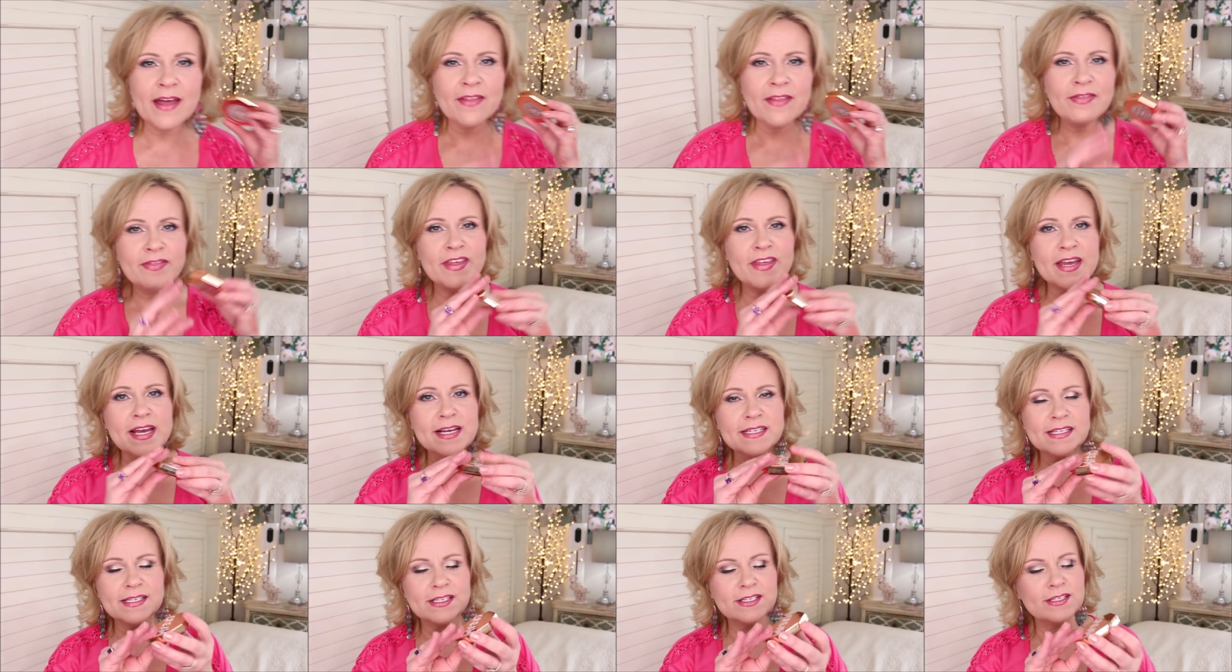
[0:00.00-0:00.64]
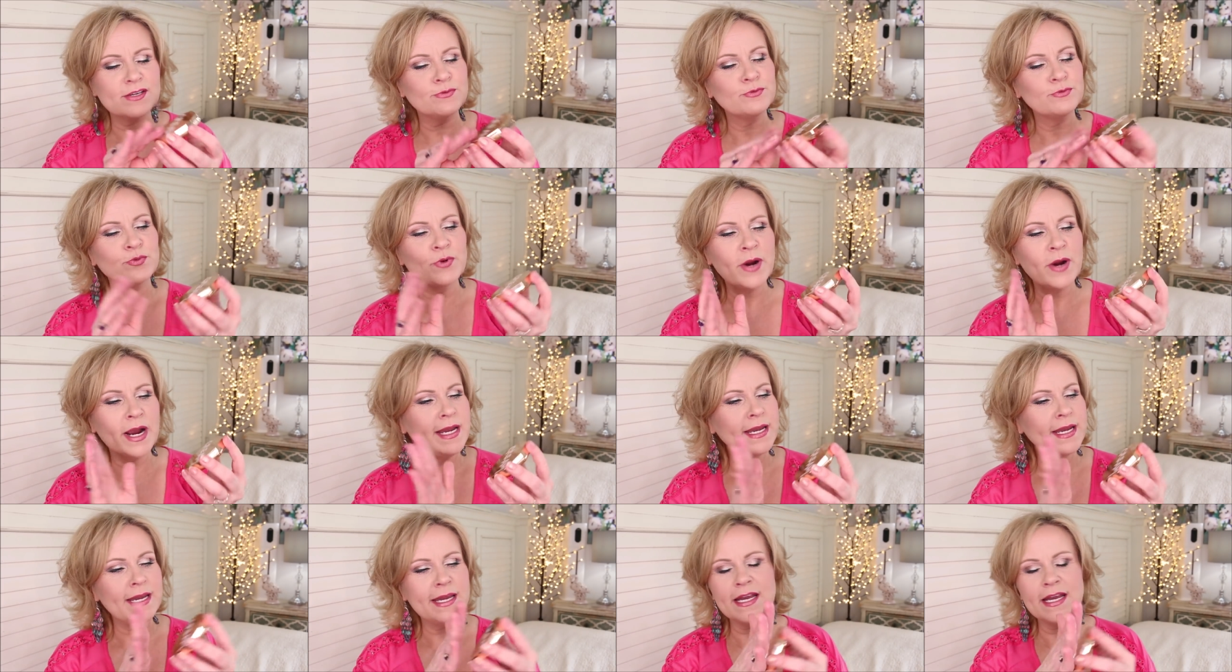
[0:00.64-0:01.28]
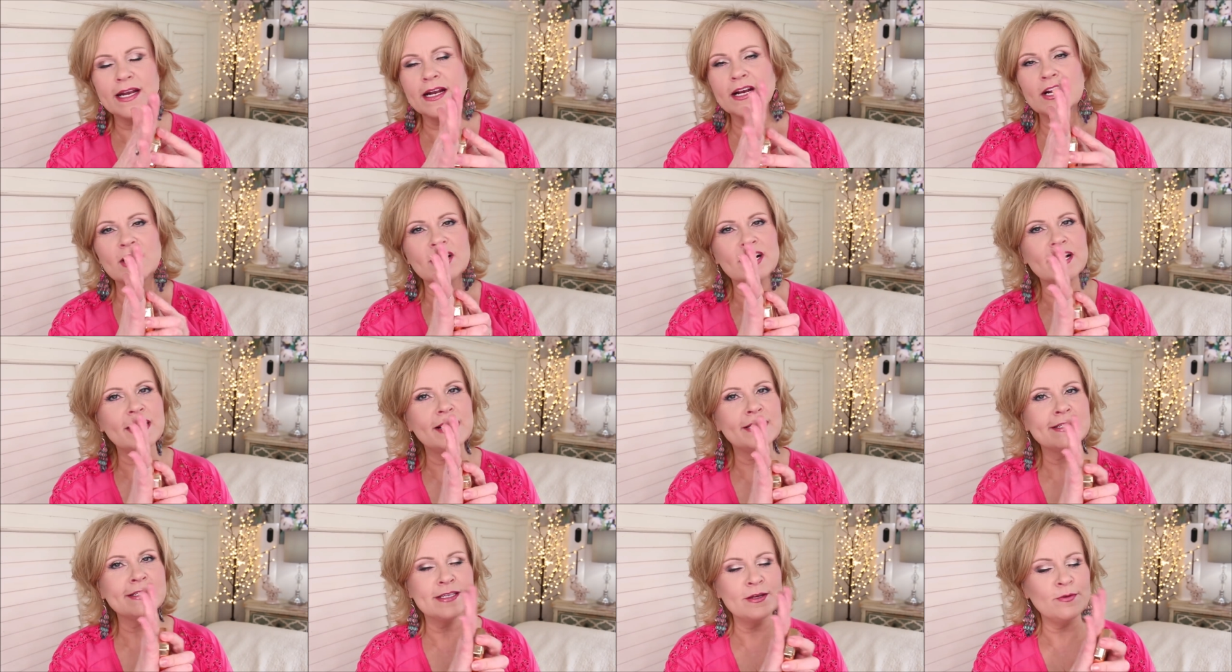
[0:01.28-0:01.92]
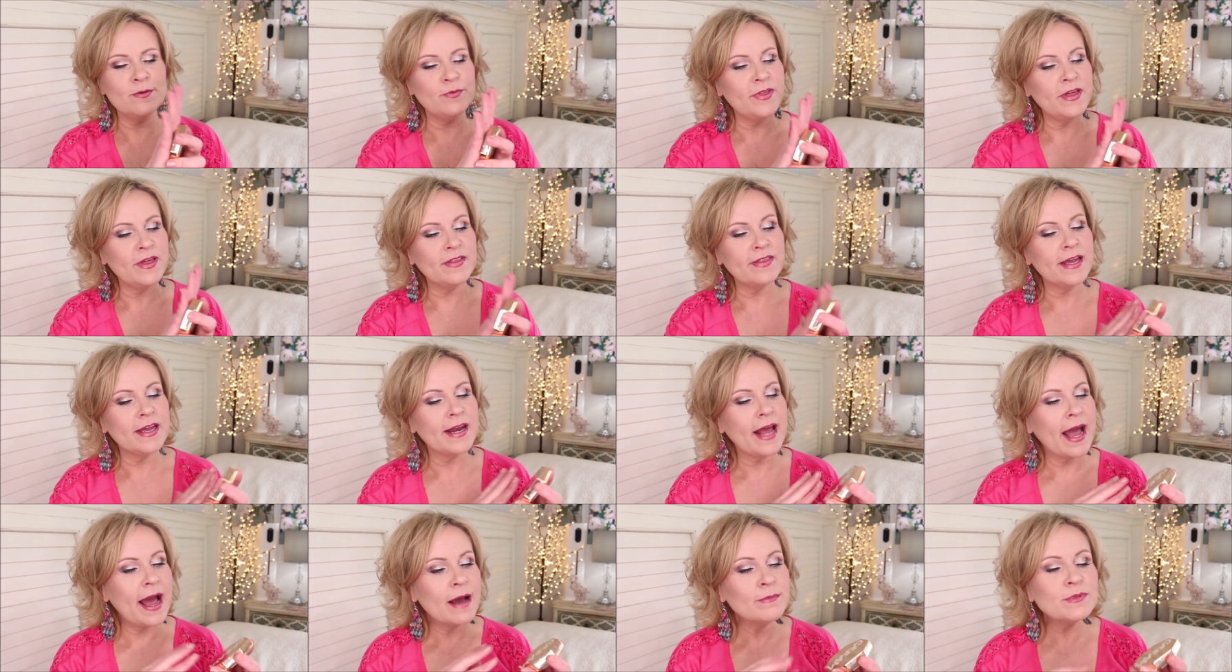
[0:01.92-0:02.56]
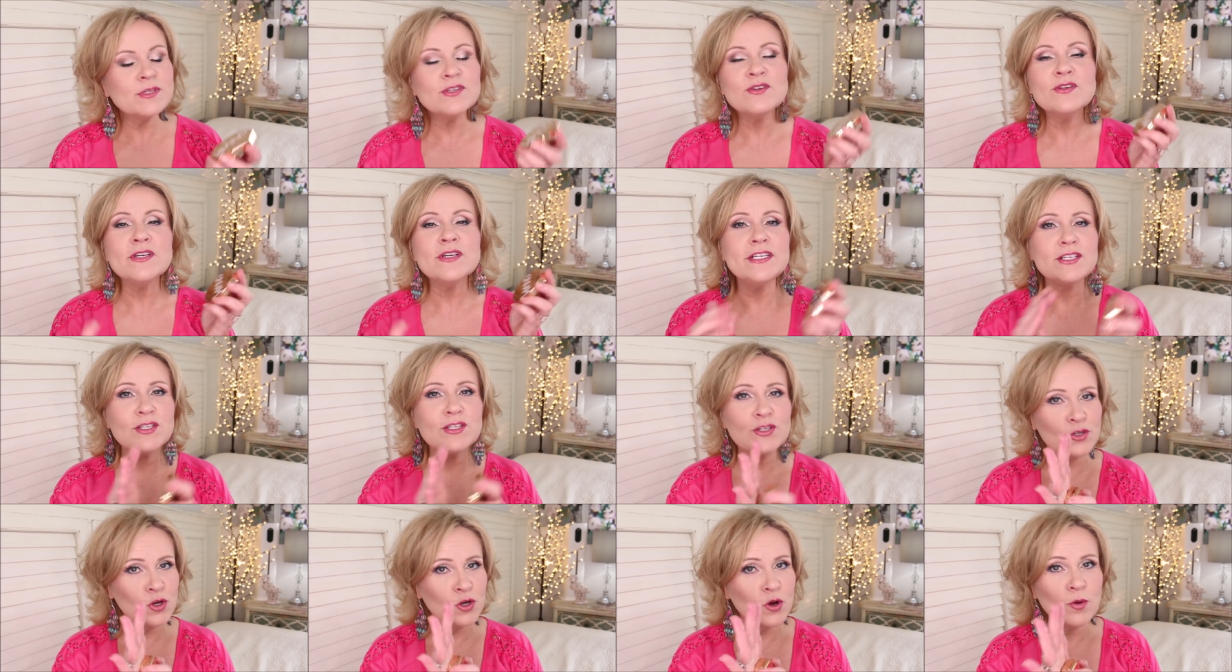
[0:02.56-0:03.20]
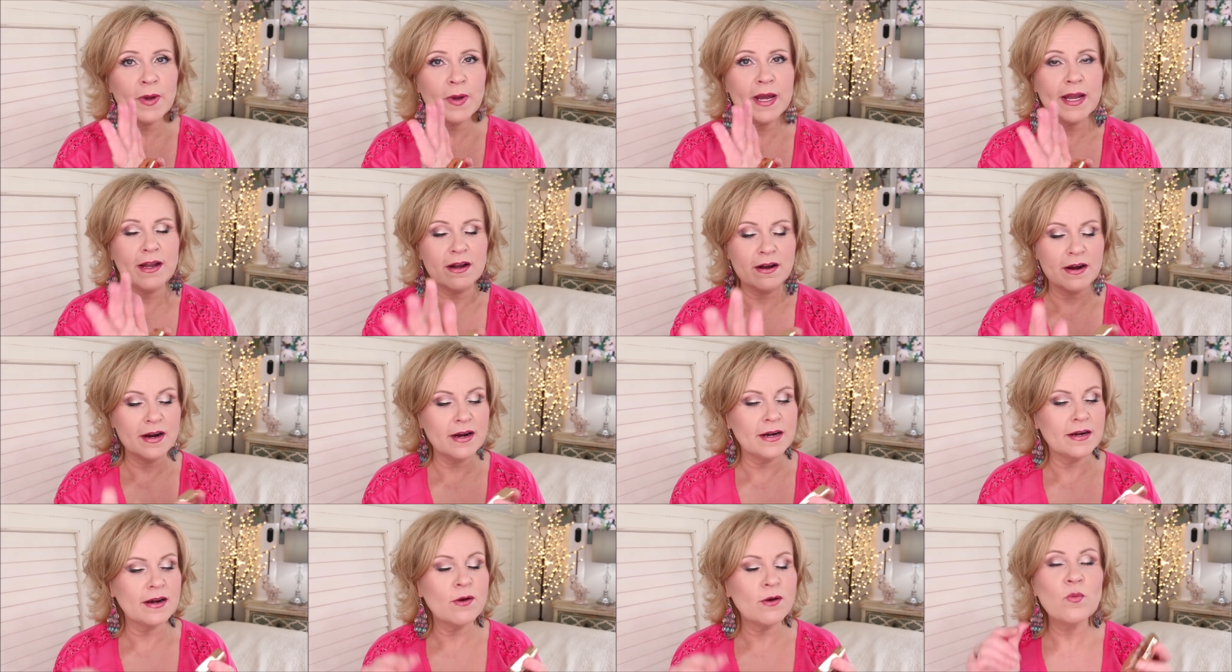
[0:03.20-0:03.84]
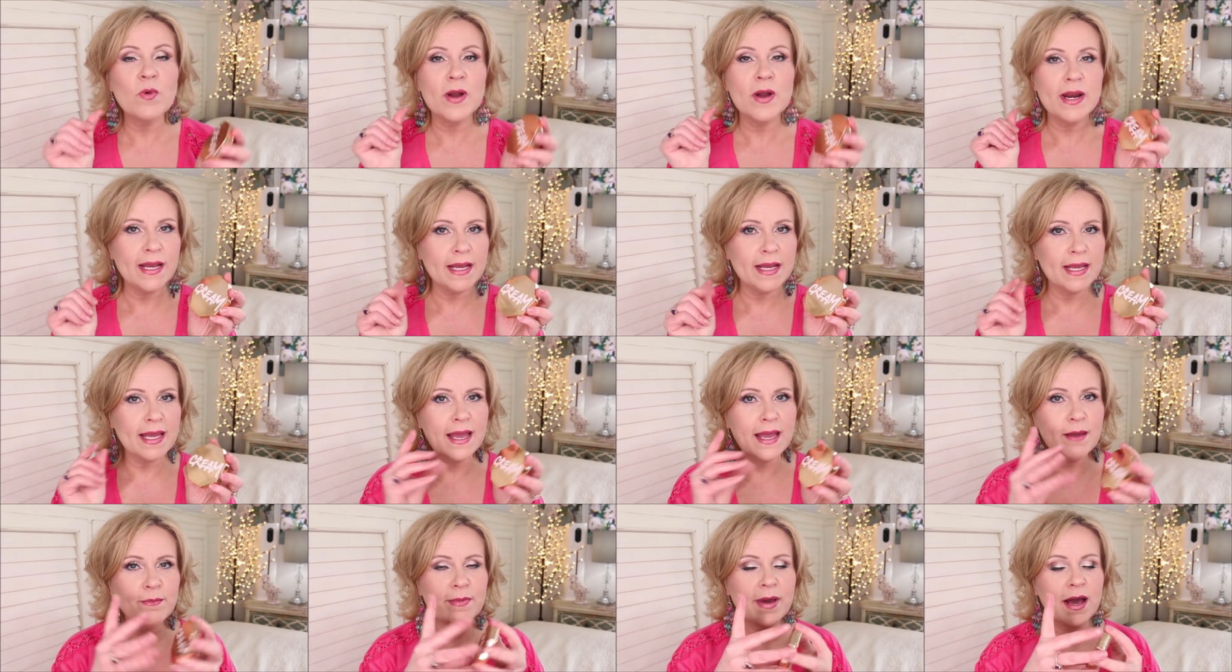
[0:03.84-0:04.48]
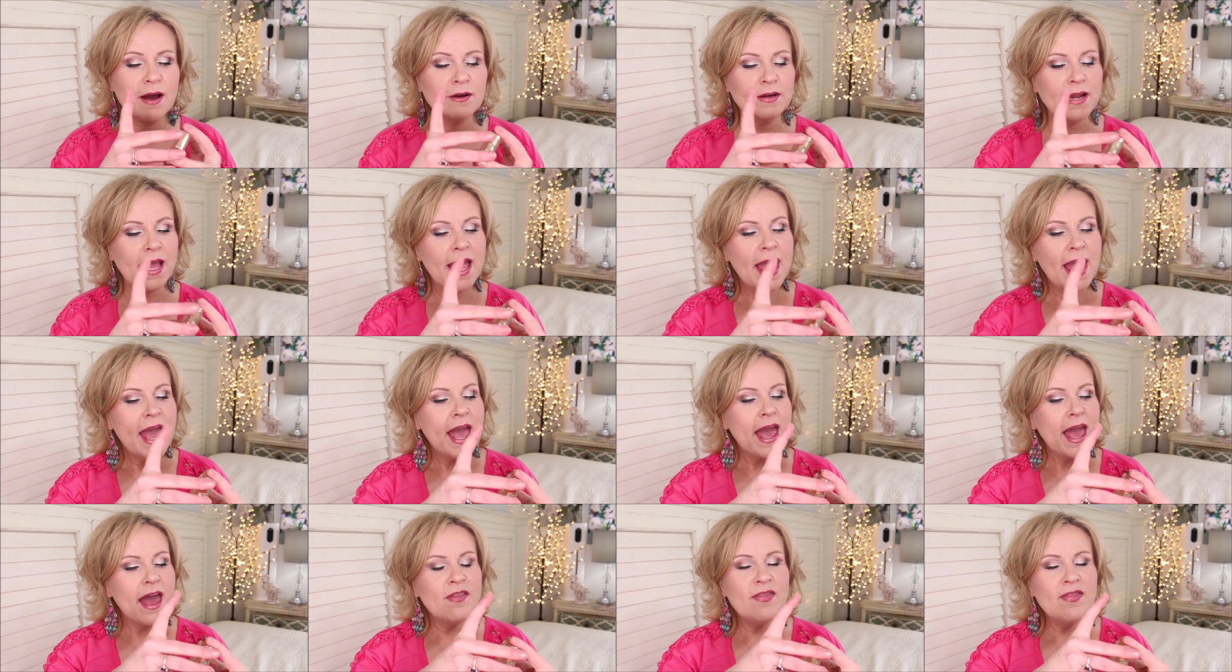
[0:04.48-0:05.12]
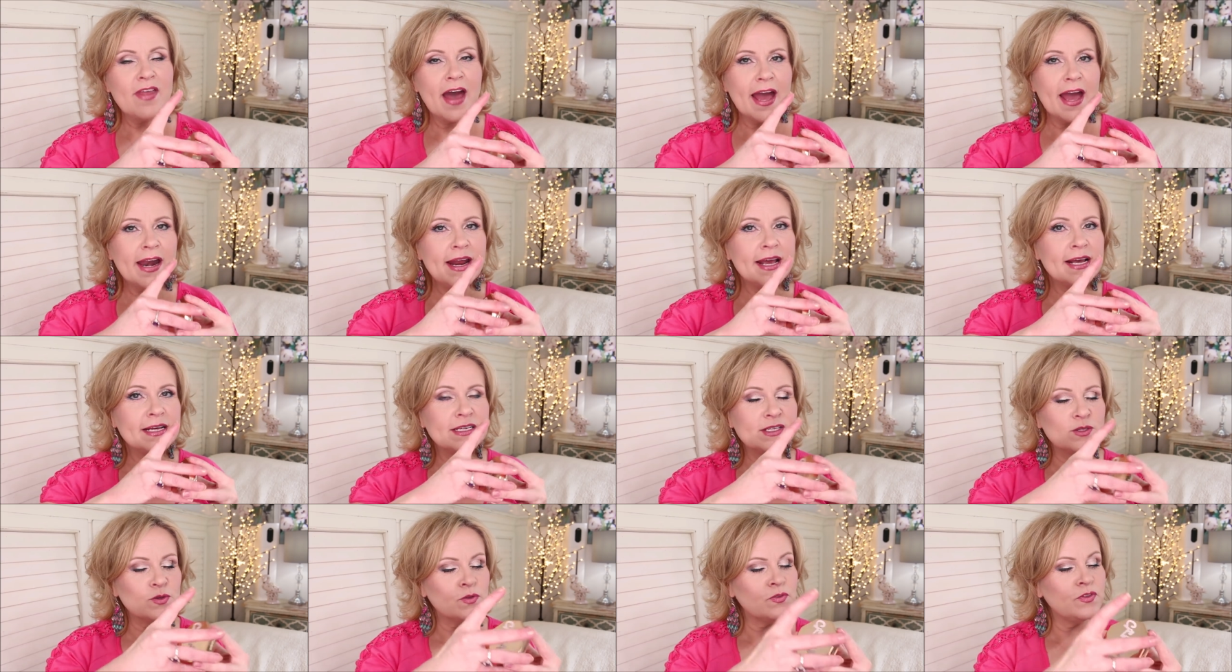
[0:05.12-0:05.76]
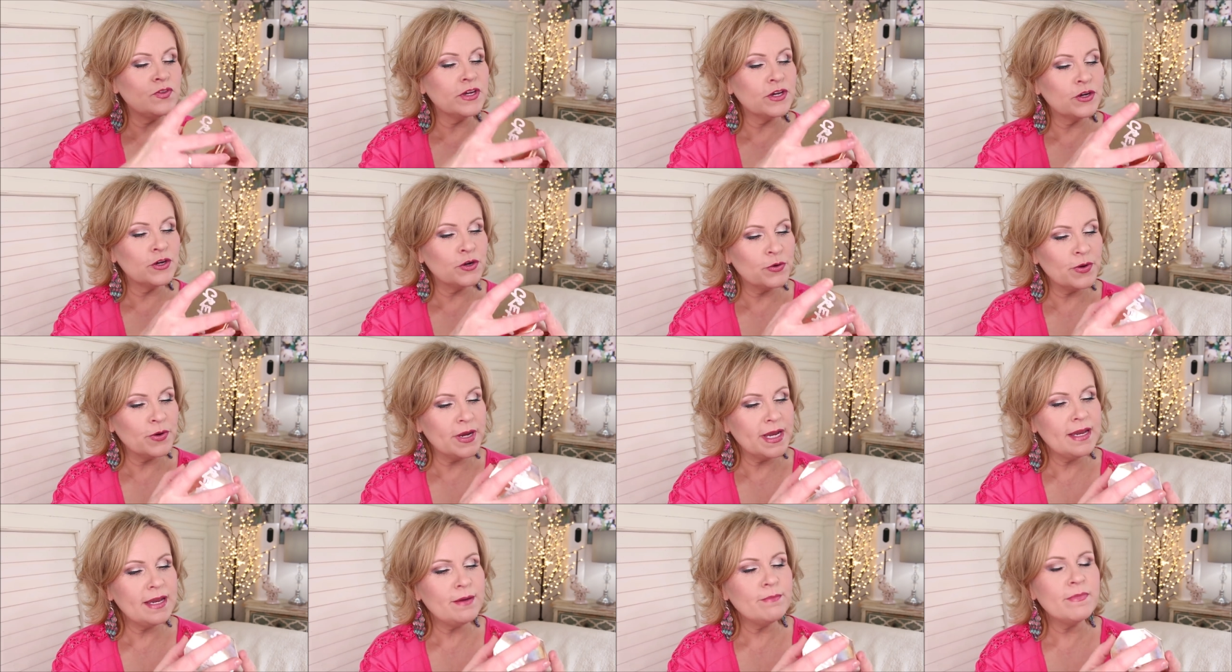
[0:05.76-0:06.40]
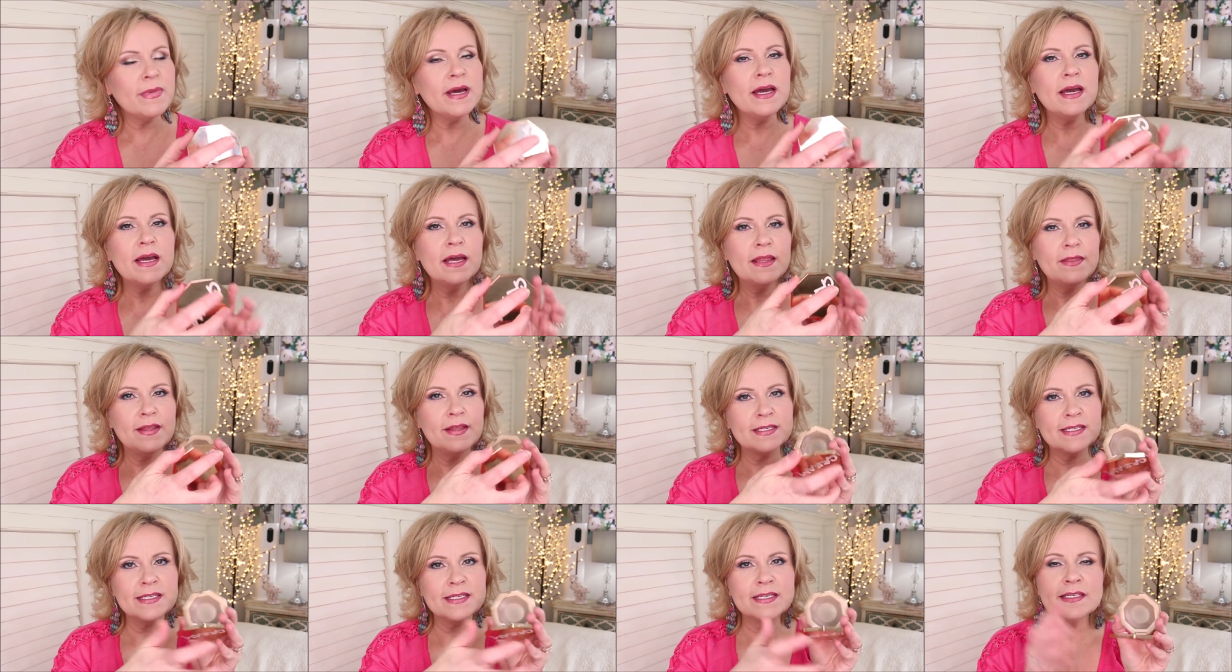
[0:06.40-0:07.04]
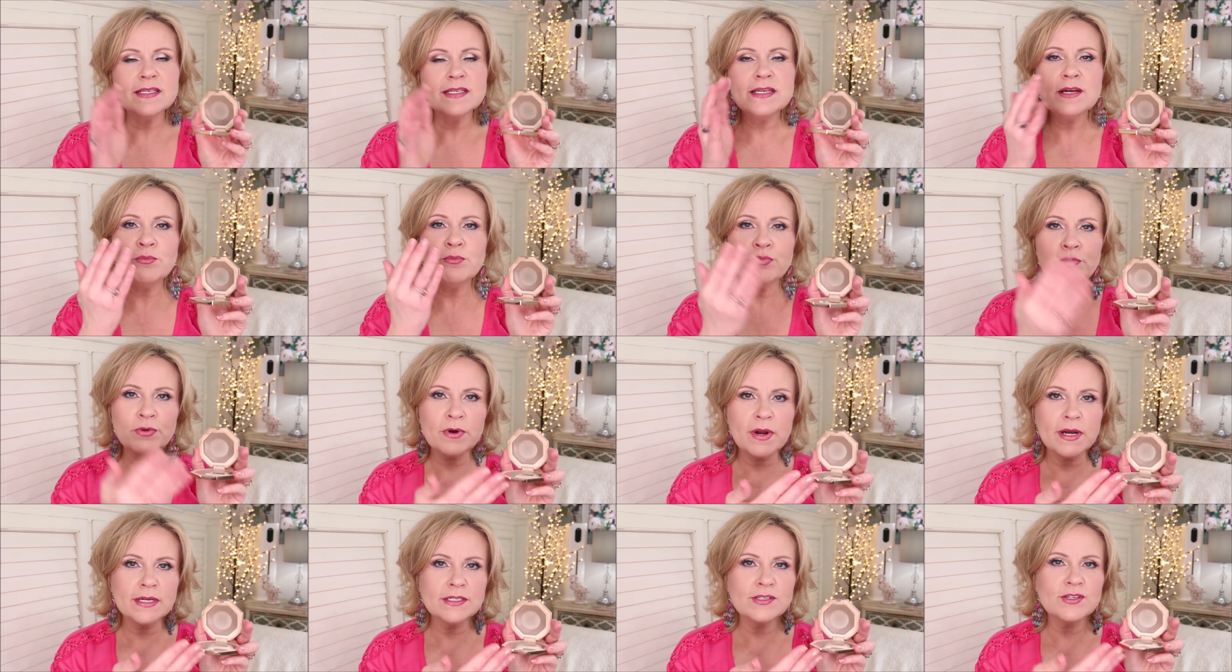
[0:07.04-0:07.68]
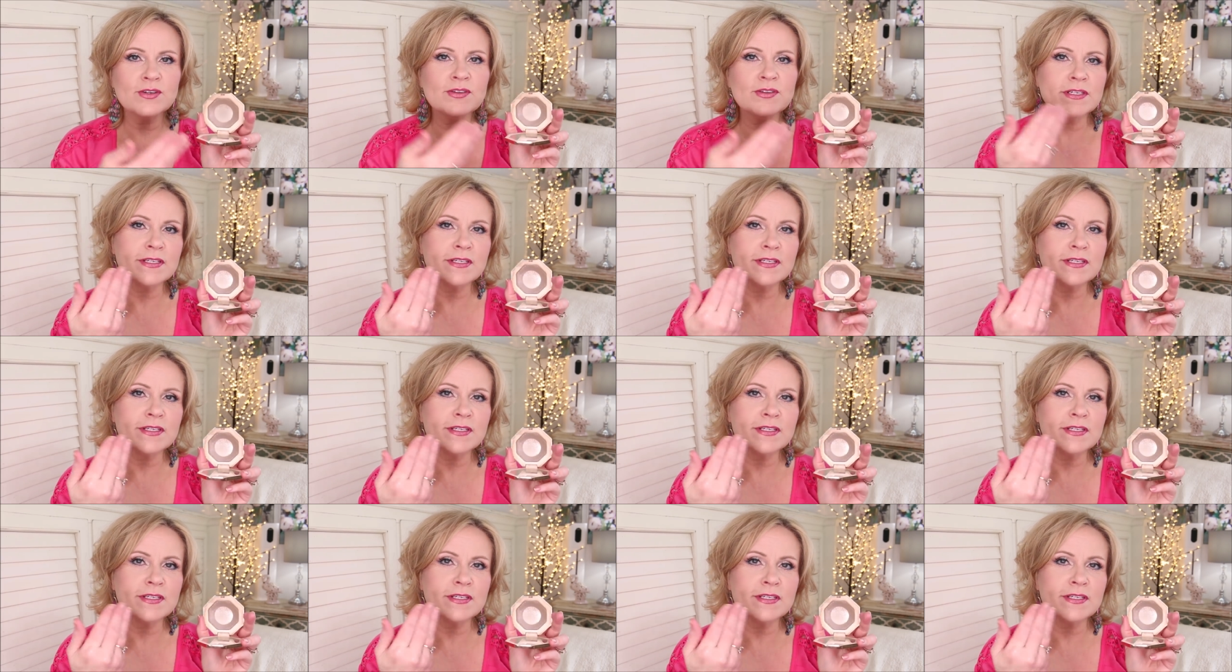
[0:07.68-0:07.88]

then this right here is something that absolutely stole my heart when it came out, and that is the Cream this isn't a bronzer.